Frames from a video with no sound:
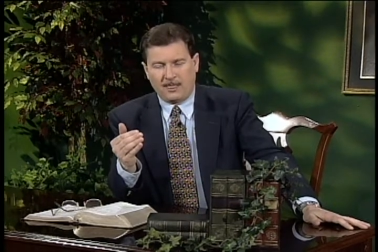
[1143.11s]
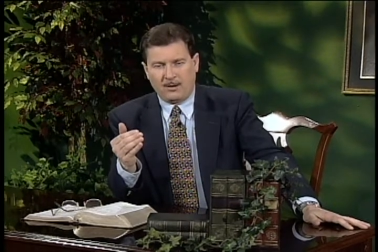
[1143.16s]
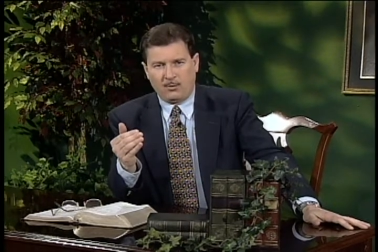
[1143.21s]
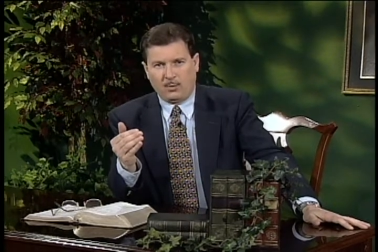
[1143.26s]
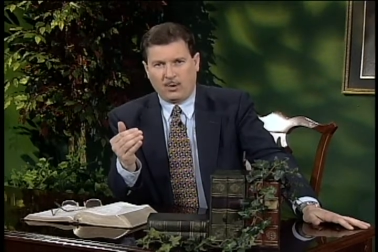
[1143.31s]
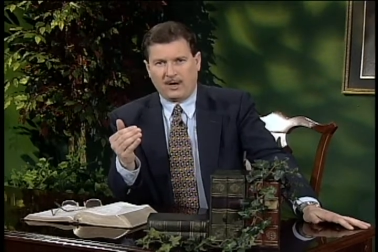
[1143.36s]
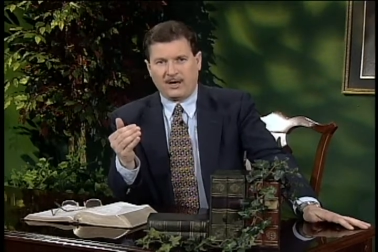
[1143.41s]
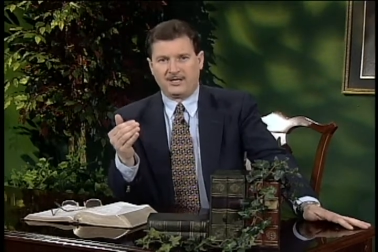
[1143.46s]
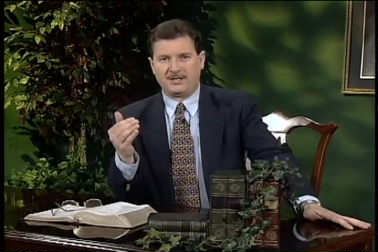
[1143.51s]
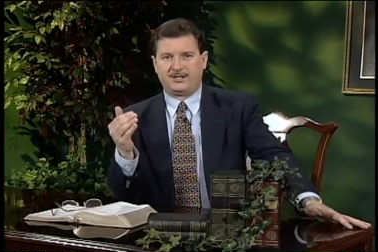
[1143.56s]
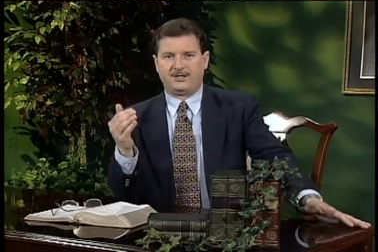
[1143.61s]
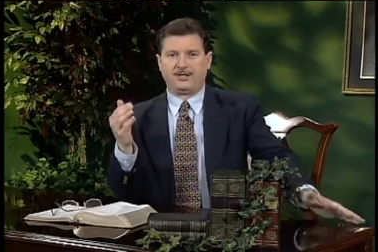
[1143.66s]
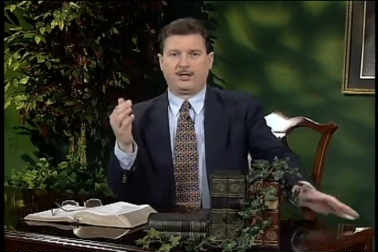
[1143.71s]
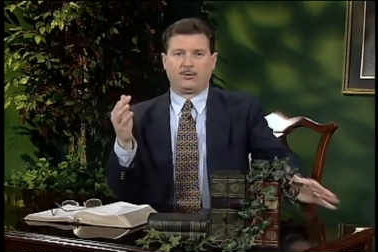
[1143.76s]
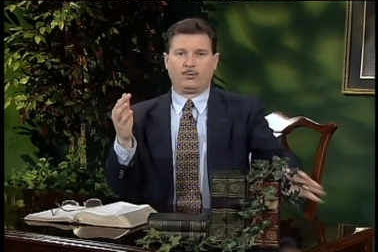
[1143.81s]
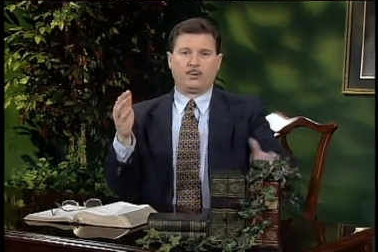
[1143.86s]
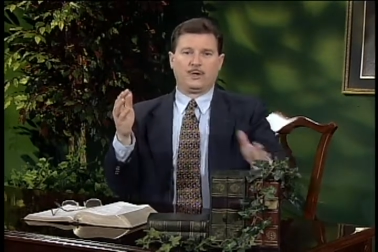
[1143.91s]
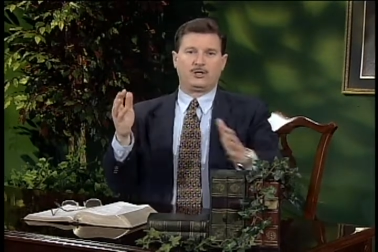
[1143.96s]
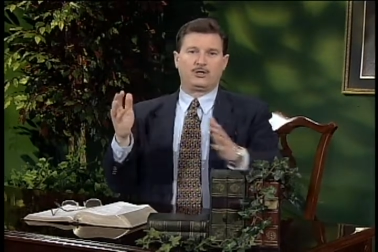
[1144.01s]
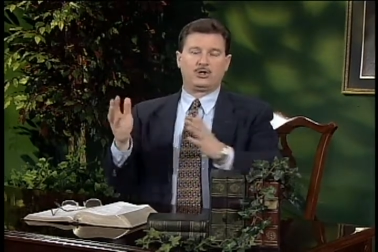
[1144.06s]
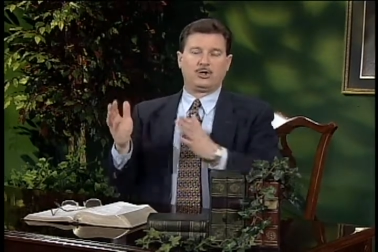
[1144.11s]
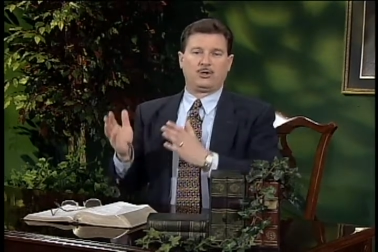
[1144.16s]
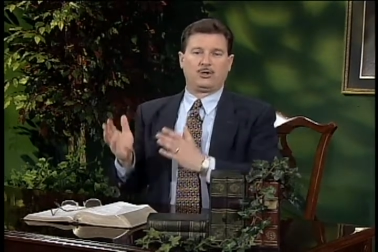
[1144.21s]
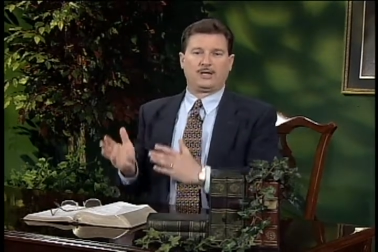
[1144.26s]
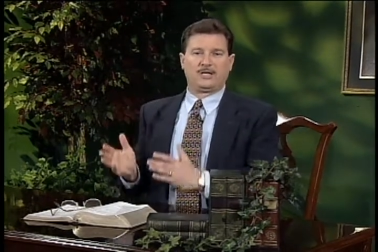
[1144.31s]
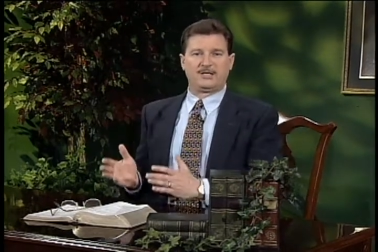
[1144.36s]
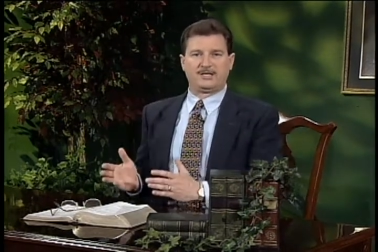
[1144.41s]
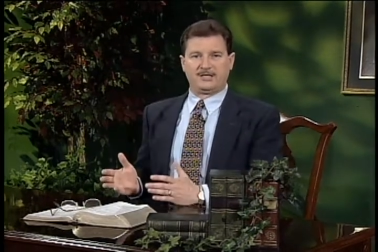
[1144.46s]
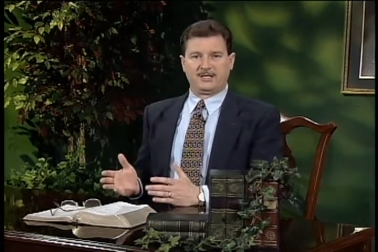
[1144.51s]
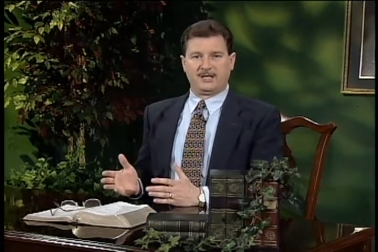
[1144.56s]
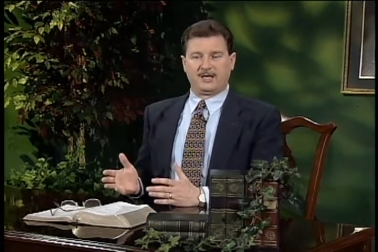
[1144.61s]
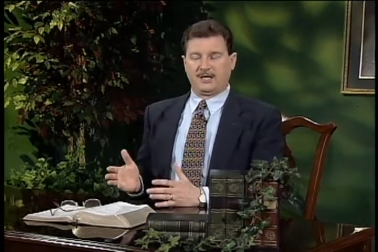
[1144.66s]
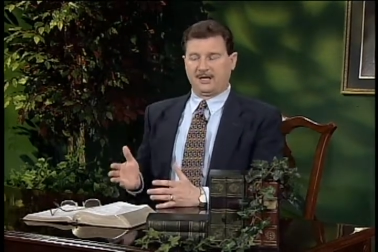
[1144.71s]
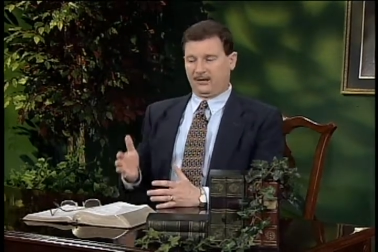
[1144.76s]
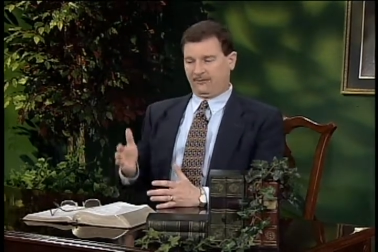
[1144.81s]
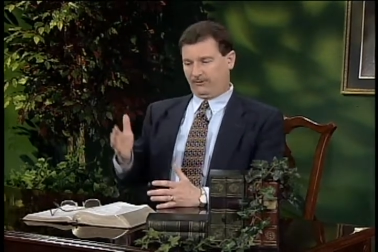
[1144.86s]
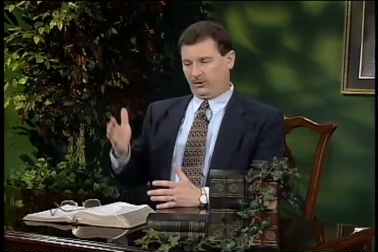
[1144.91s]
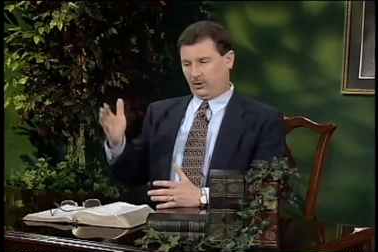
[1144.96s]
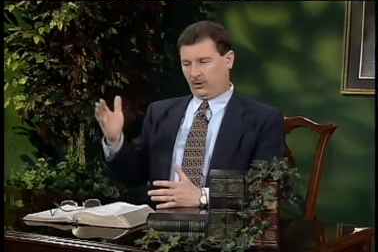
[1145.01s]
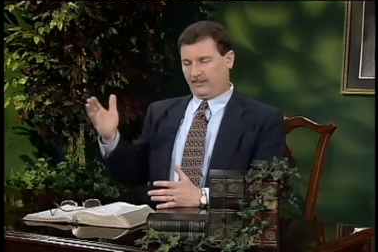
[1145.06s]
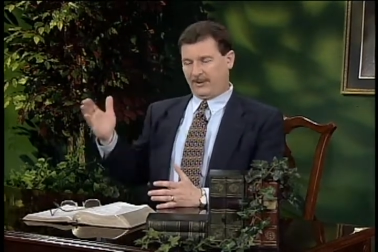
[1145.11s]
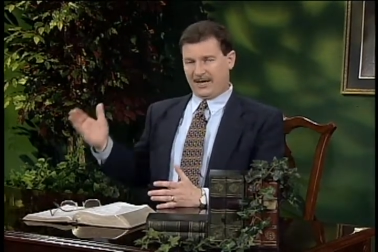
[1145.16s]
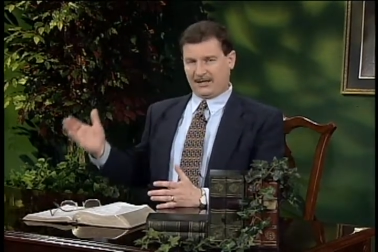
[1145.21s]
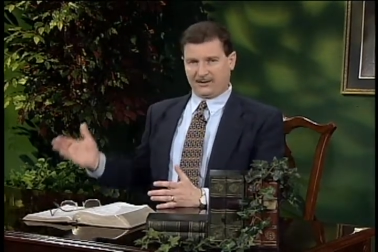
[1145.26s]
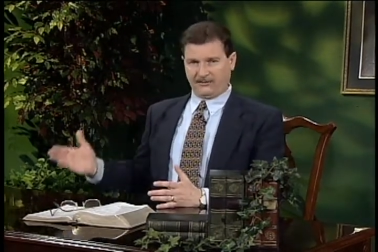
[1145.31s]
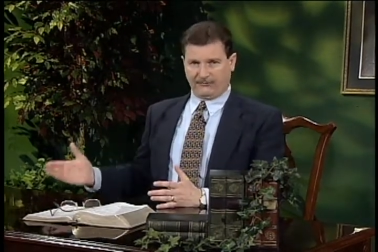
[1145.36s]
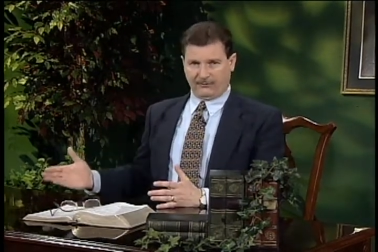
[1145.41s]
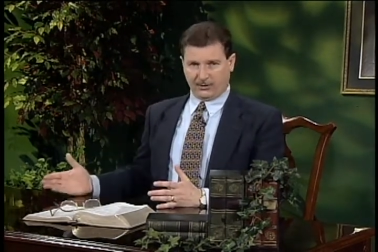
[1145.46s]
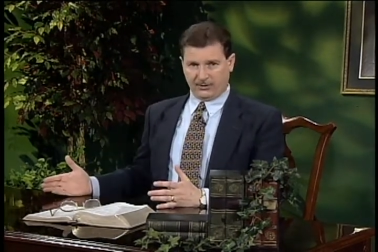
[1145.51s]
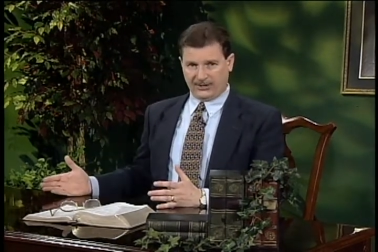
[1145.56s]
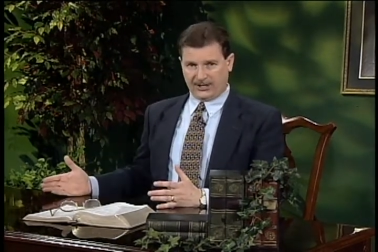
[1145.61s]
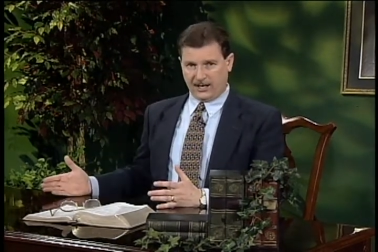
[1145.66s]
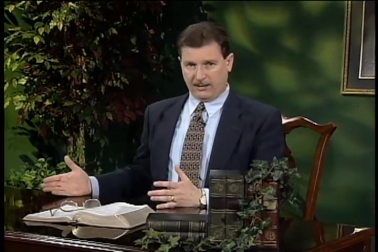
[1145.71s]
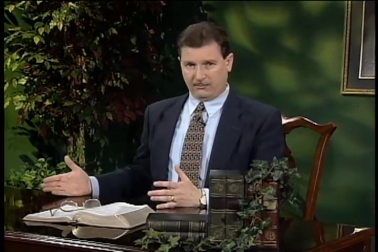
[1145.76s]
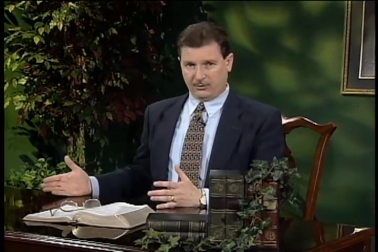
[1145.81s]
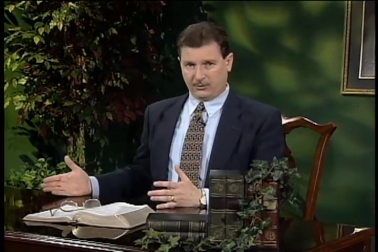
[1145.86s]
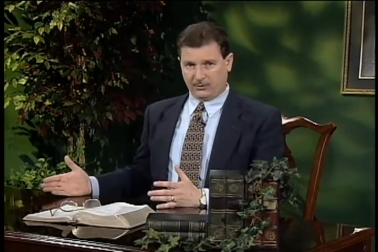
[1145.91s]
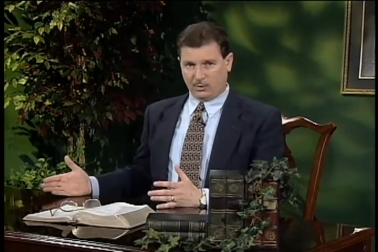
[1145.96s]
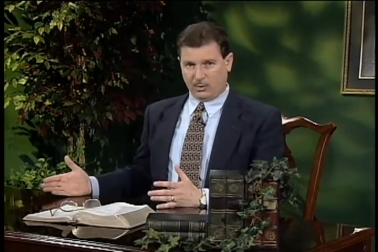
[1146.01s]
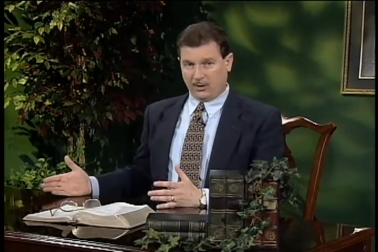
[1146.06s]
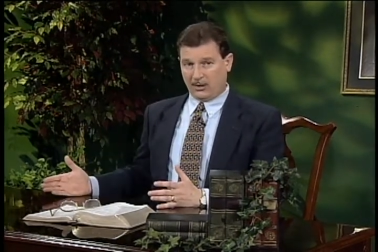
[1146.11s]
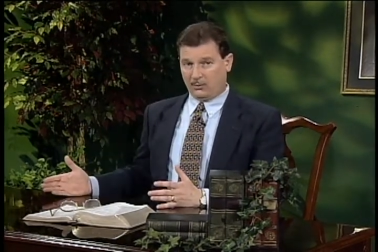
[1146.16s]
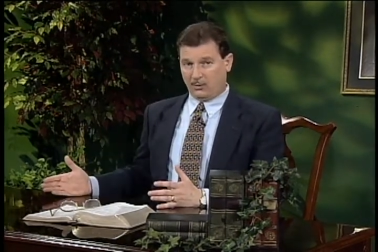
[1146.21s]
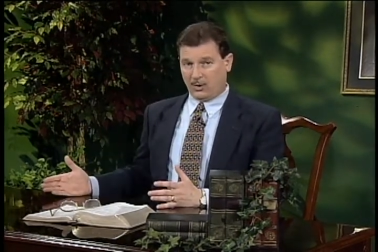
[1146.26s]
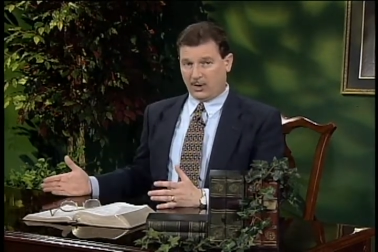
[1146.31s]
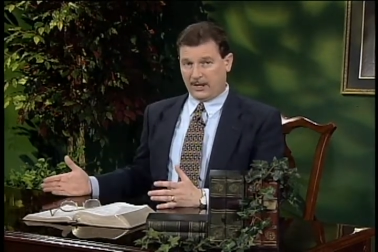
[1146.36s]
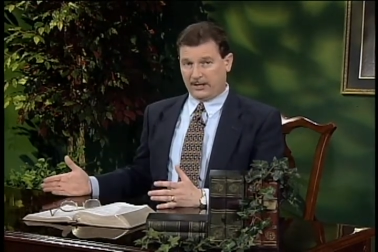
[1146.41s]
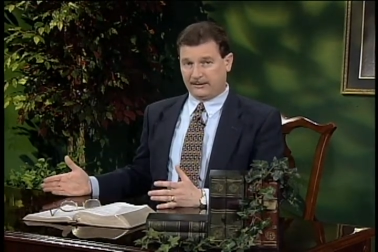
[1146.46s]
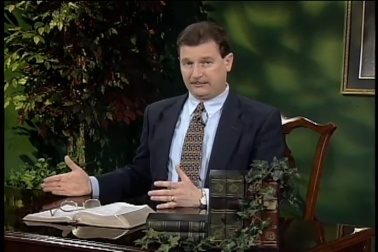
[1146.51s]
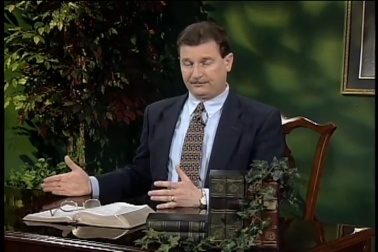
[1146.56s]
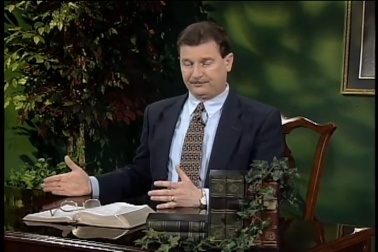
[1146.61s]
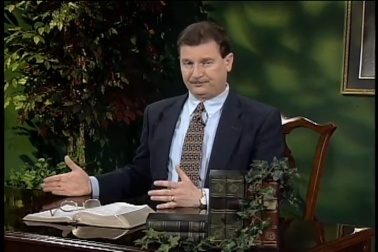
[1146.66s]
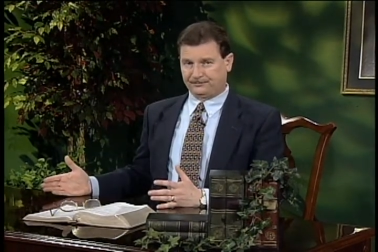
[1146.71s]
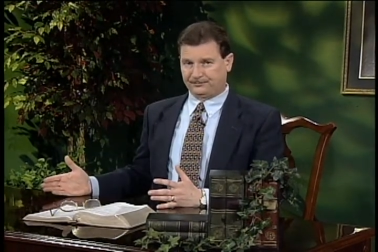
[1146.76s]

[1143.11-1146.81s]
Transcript: whereas the original incident, if you go back to 1 Samuel 21,